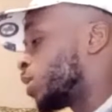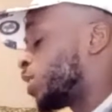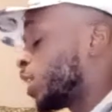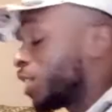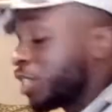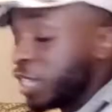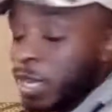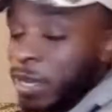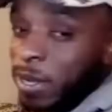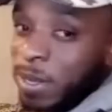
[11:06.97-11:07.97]
just
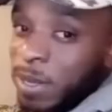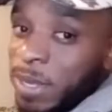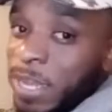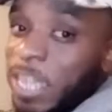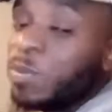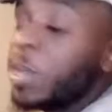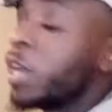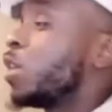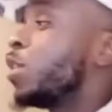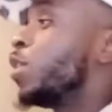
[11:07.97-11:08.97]
yet. He's
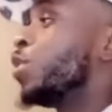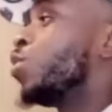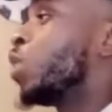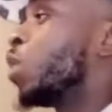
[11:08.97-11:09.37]
been cleared,